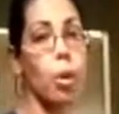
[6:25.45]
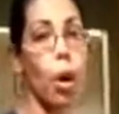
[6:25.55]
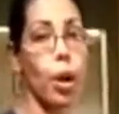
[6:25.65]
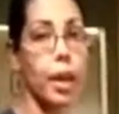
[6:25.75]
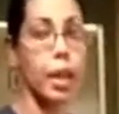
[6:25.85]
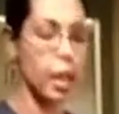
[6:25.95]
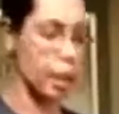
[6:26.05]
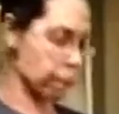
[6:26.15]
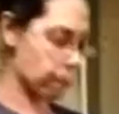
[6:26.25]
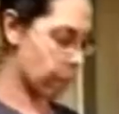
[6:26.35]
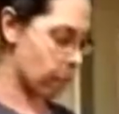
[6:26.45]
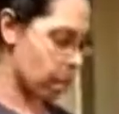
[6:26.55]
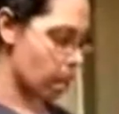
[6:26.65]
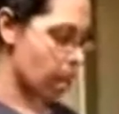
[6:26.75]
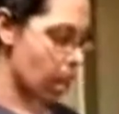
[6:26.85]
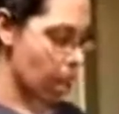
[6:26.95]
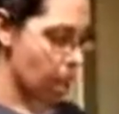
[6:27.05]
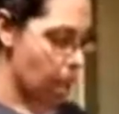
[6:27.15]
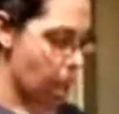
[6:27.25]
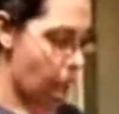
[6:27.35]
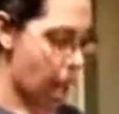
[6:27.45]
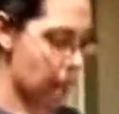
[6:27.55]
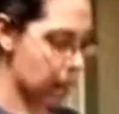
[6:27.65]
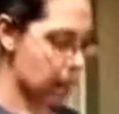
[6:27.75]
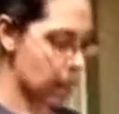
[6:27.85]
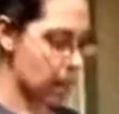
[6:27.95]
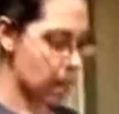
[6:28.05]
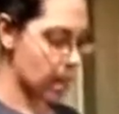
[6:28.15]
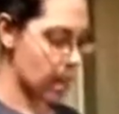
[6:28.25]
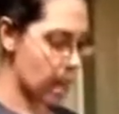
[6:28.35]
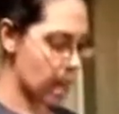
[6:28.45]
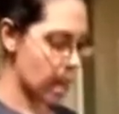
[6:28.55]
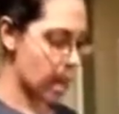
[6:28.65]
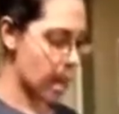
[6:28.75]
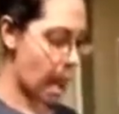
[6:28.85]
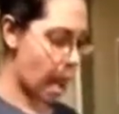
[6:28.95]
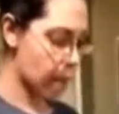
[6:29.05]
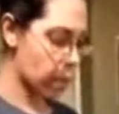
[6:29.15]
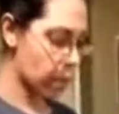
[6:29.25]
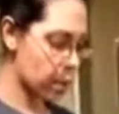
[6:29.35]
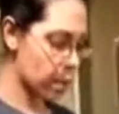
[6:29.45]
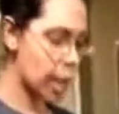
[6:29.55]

garlic in it. I did a ½